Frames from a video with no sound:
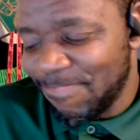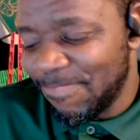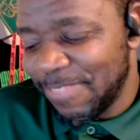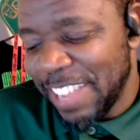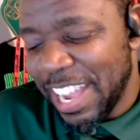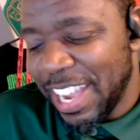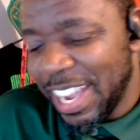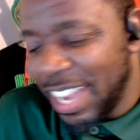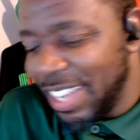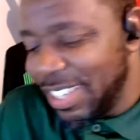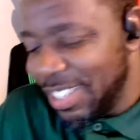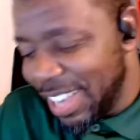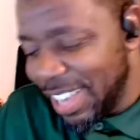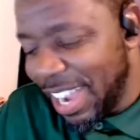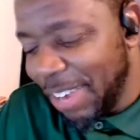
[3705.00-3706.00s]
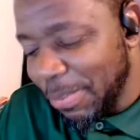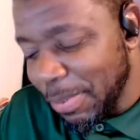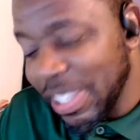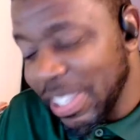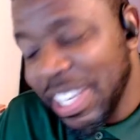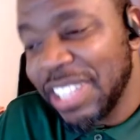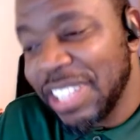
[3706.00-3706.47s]
I
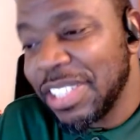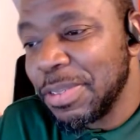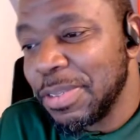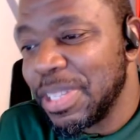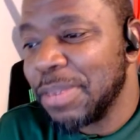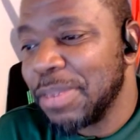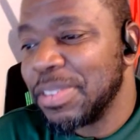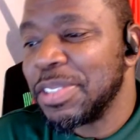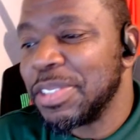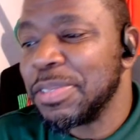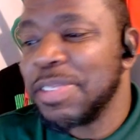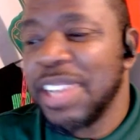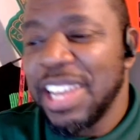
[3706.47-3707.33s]
really hate to do that one too.